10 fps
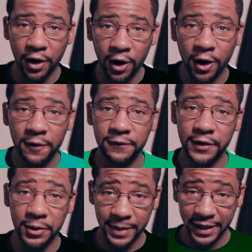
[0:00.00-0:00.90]
all
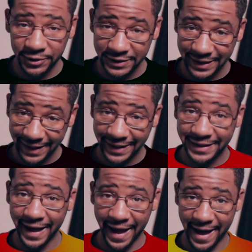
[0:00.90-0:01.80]
filmmakers
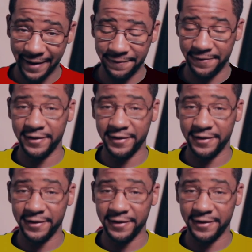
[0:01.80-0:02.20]
need to have.